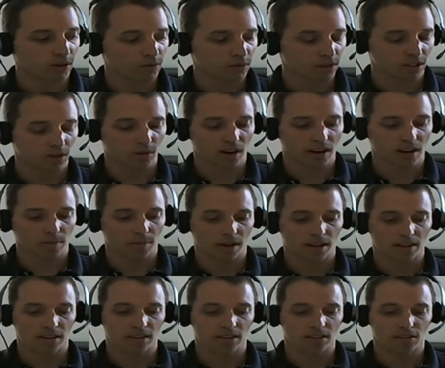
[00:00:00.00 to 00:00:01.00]
really
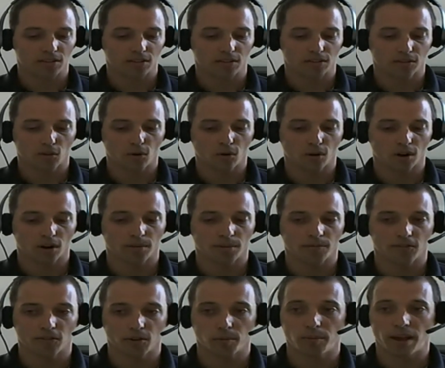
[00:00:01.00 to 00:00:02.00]
recommend is for
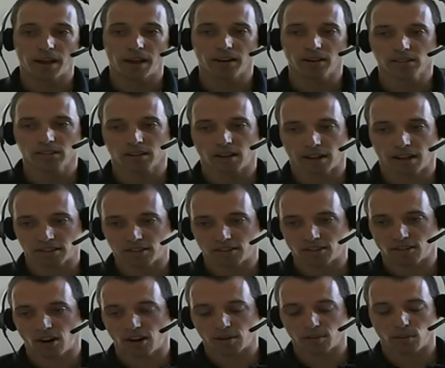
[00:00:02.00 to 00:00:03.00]
males as a
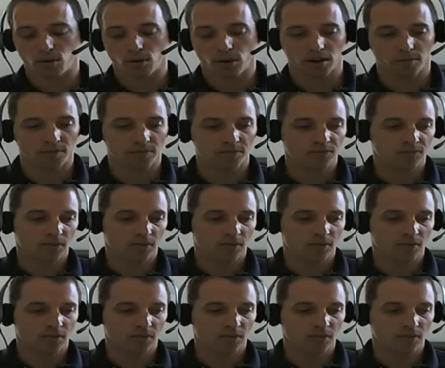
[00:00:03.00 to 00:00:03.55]
starting point